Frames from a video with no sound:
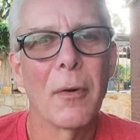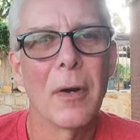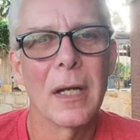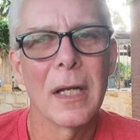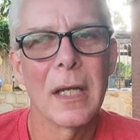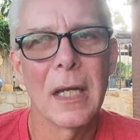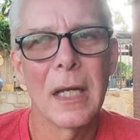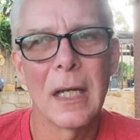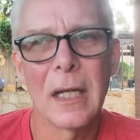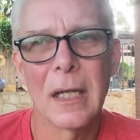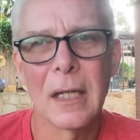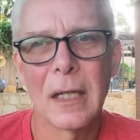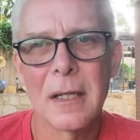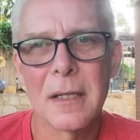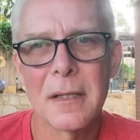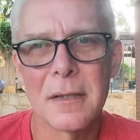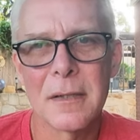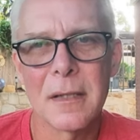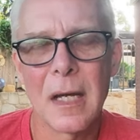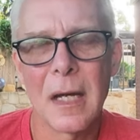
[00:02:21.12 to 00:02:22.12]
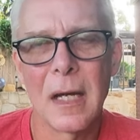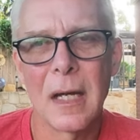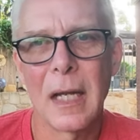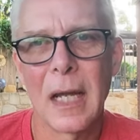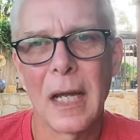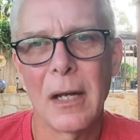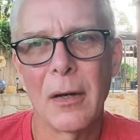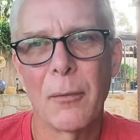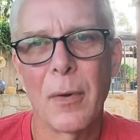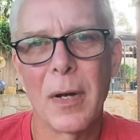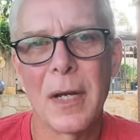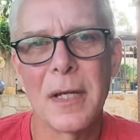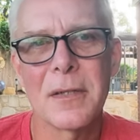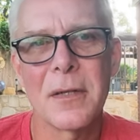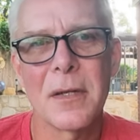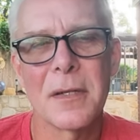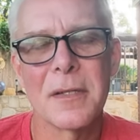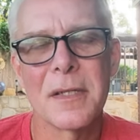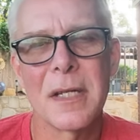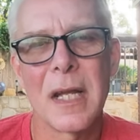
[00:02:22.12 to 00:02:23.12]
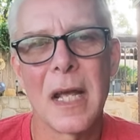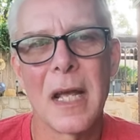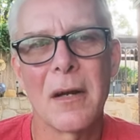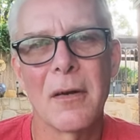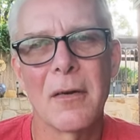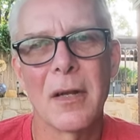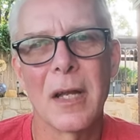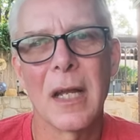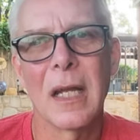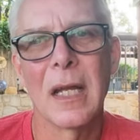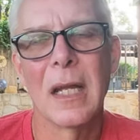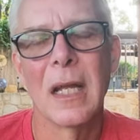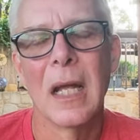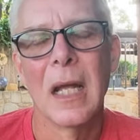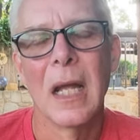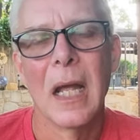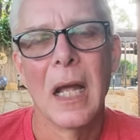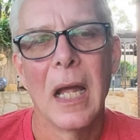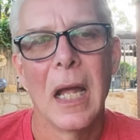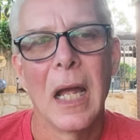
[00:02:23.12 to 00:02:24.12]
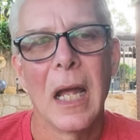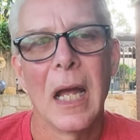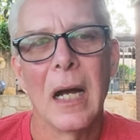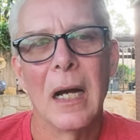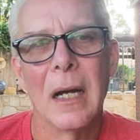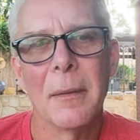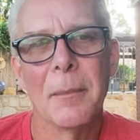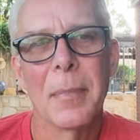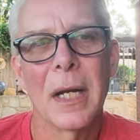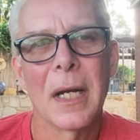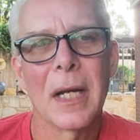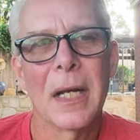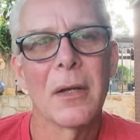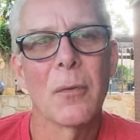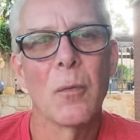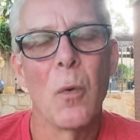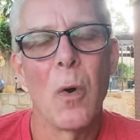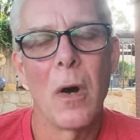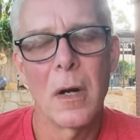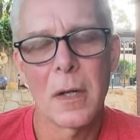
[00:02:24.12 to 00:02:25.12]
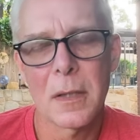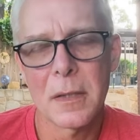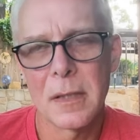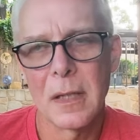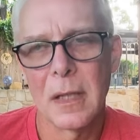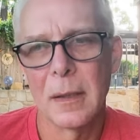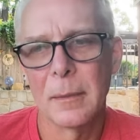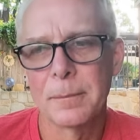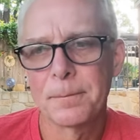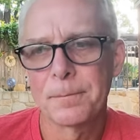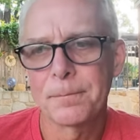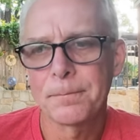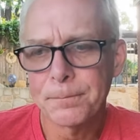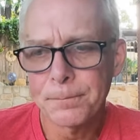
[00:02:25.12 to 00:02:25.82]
run again because I had a race on Saturday, uh, but I did walk some.